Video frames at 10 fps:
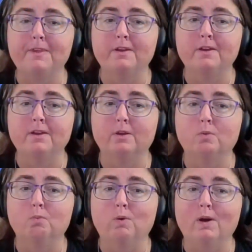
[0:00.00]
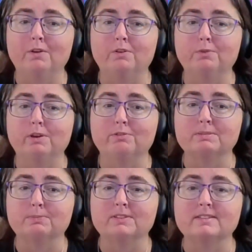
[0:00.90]
the one-off quick
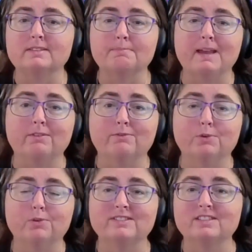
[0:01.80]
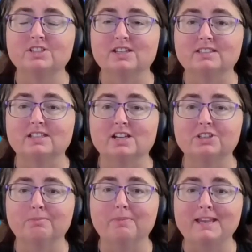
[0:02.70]
responses, the back and forth, the just
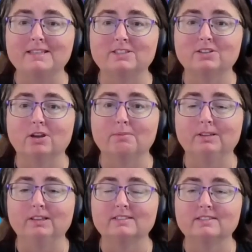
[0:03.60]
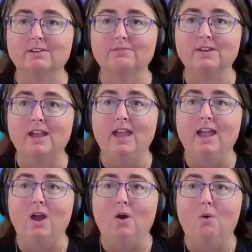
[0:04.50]
touching base type stuff.
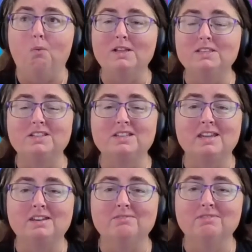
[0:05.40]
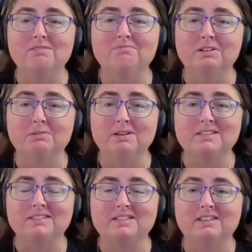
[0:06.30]
Once you get a
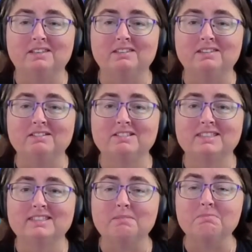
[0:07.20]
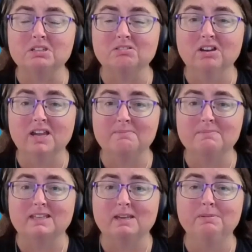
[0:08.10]
request in, there's
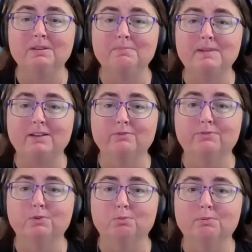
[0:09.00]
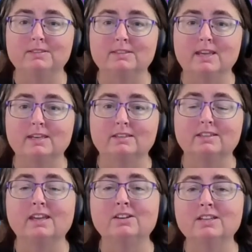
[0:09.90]
sometimes a bit of back and forwards
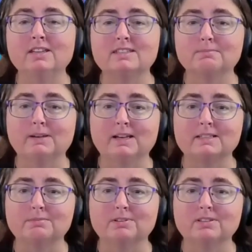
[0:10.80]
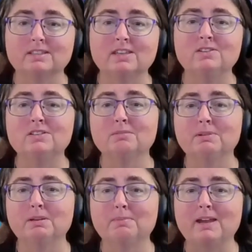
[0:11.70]
needed. Can I get some passwords? Can you tell
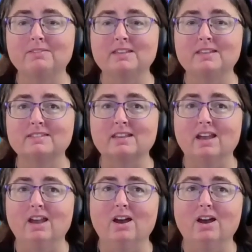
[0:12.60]
me about this?